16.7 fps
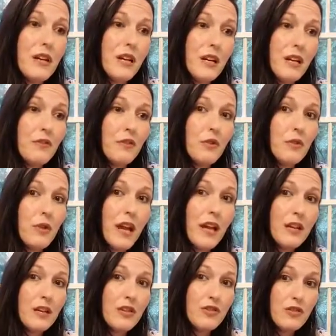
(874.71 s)
If you
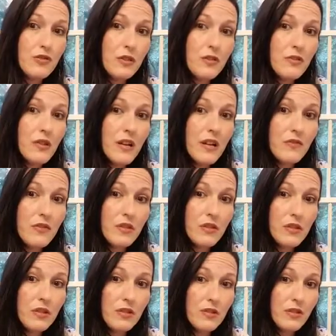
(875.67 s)
can't enjoy your life till
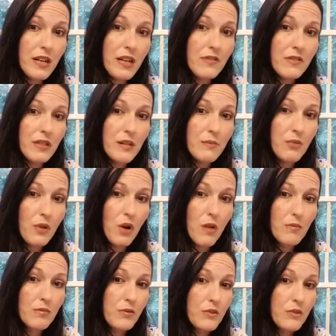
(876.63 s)
you don't have any
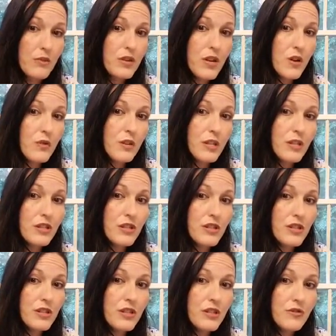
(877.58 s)
problems or no
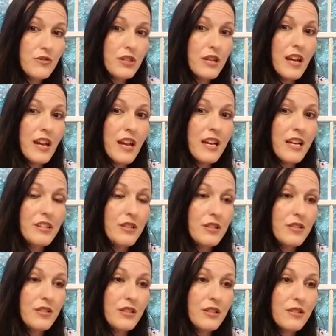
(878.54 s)
issues, it's
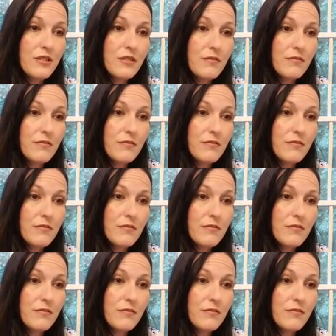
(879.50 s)
going to